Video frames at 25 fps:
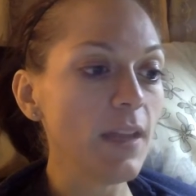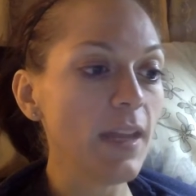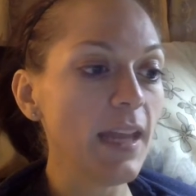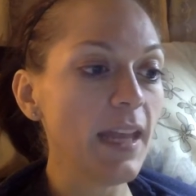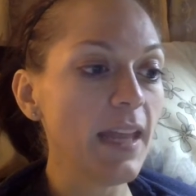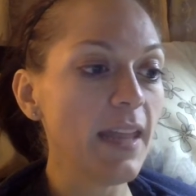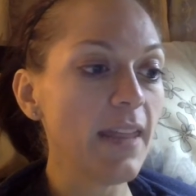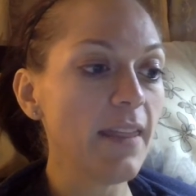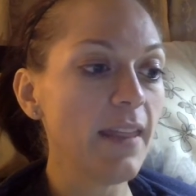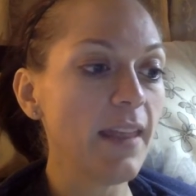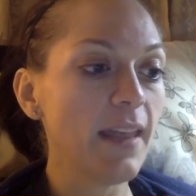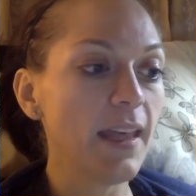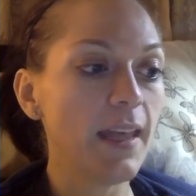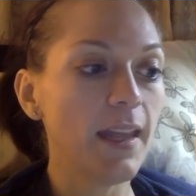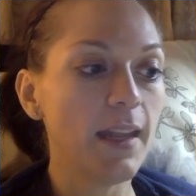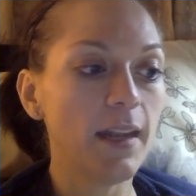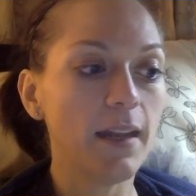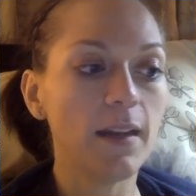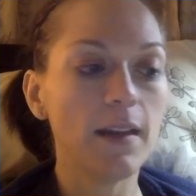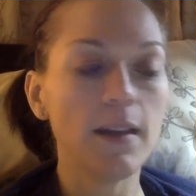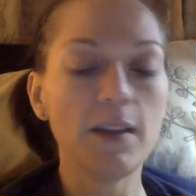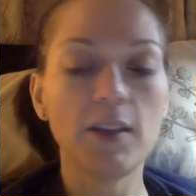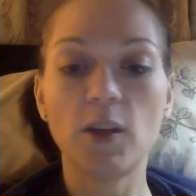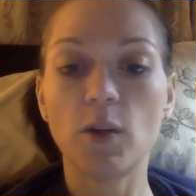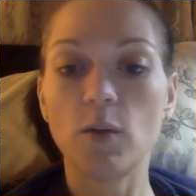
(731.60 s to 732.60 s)
and
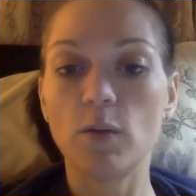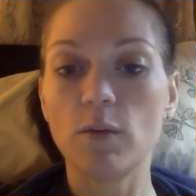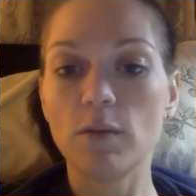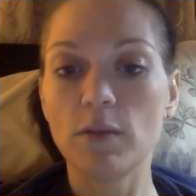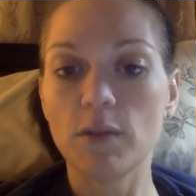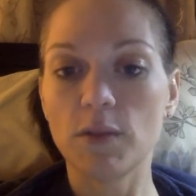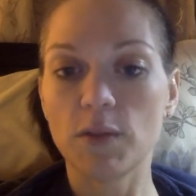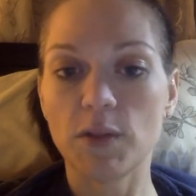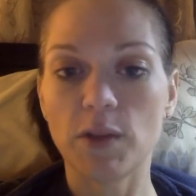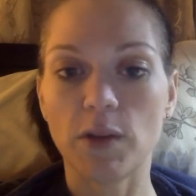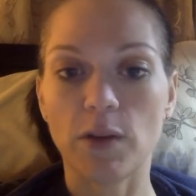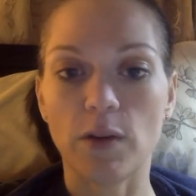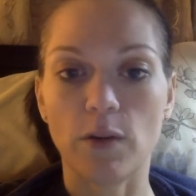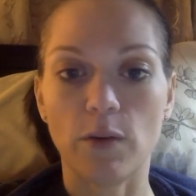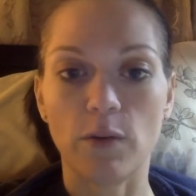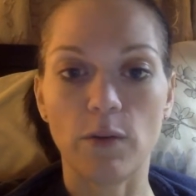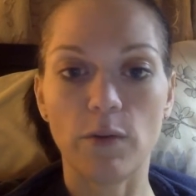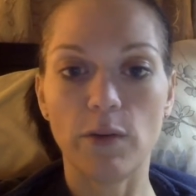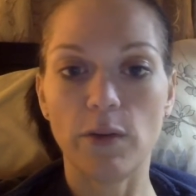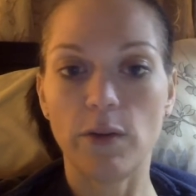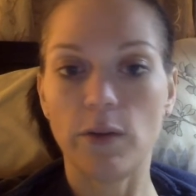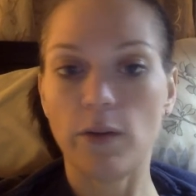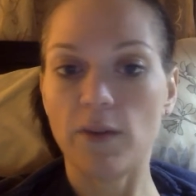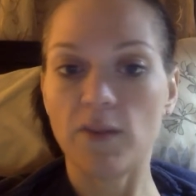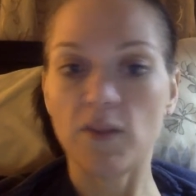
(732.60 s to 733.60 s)
then you so
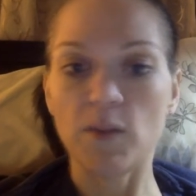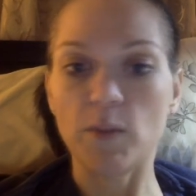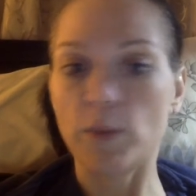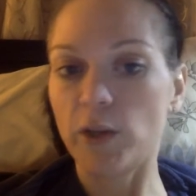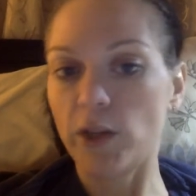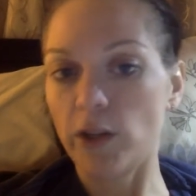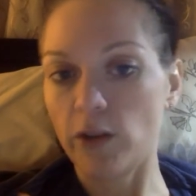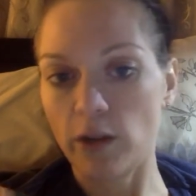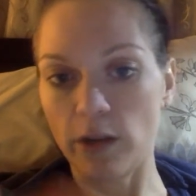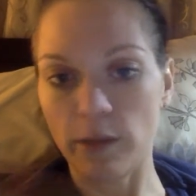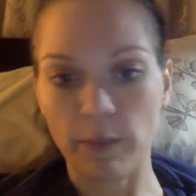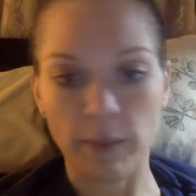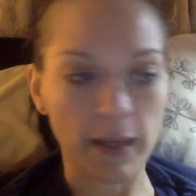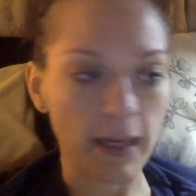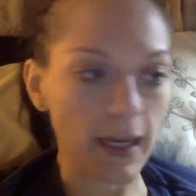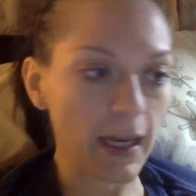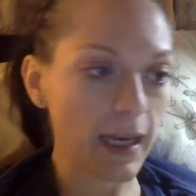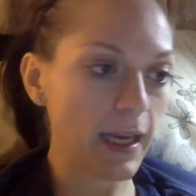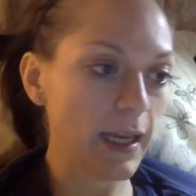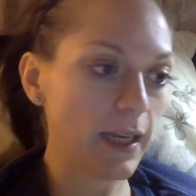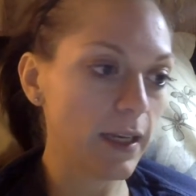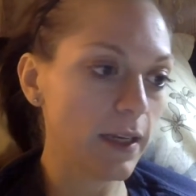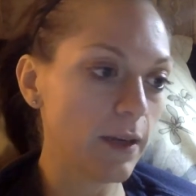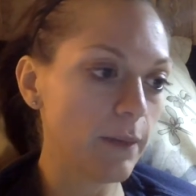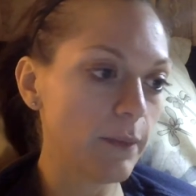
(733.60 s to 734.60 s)
you have to put your
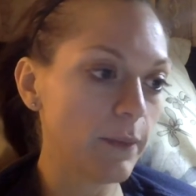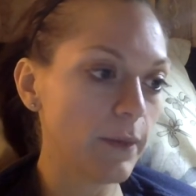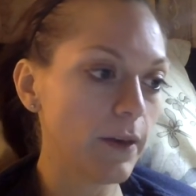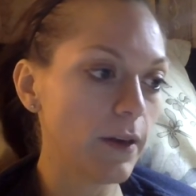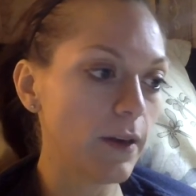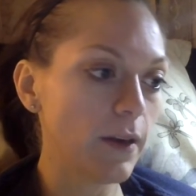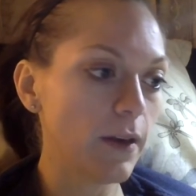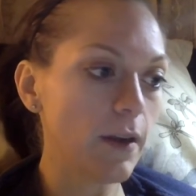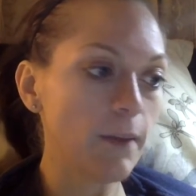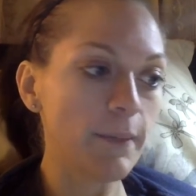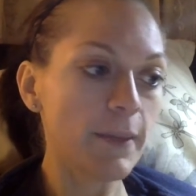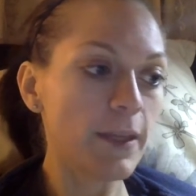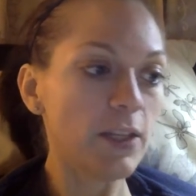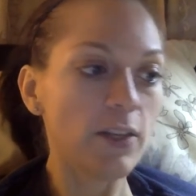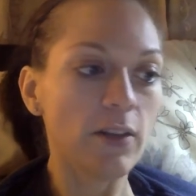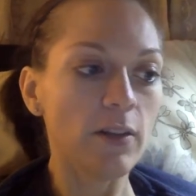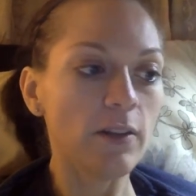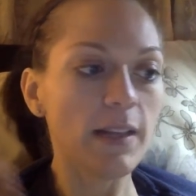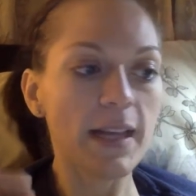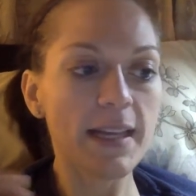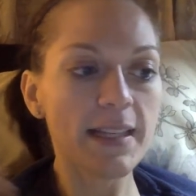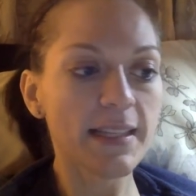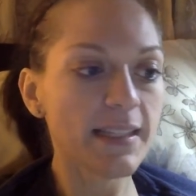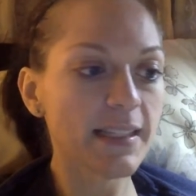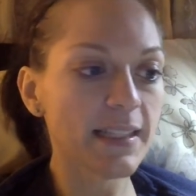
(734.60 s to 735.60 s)
NPI number, I mean your
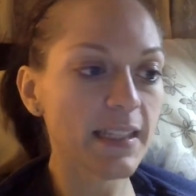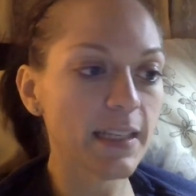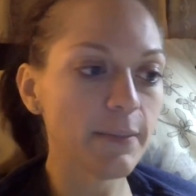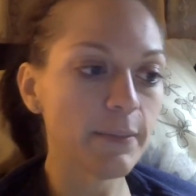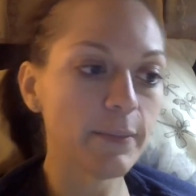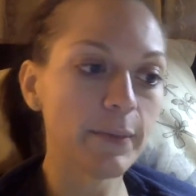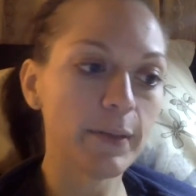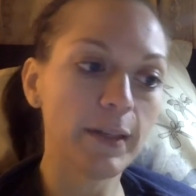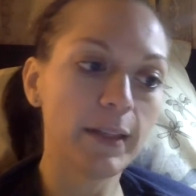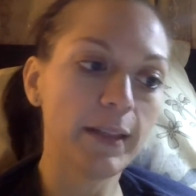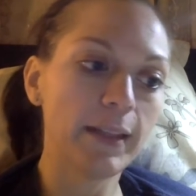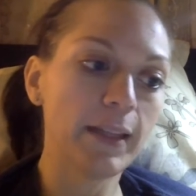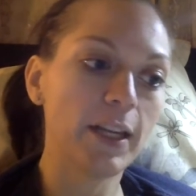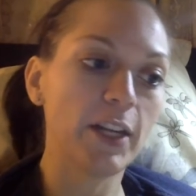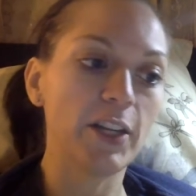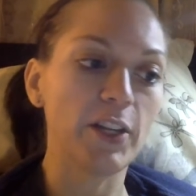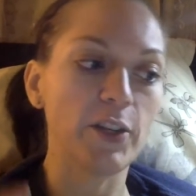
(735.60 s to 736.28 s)
license number in there.